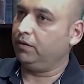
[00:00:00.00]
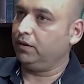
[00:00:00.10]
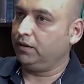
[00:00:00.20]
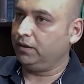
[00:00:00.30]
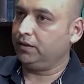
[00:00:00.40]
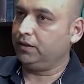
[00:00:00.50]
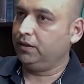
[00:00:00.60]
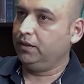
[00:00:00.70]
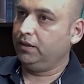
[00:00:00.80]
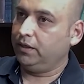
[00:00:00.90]
earth
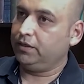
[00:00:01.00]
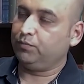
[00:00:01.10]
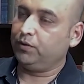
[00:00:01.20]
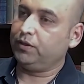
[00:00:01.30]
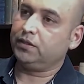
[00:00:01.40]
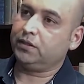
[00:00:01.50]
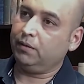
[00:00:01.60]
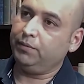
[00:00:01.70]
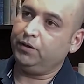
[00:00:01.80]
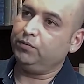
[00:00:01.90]
is what is
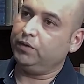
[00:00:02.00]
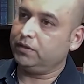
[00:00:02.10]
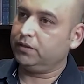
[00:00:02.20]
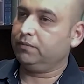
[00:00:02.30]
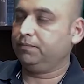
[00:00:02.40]
coming to us.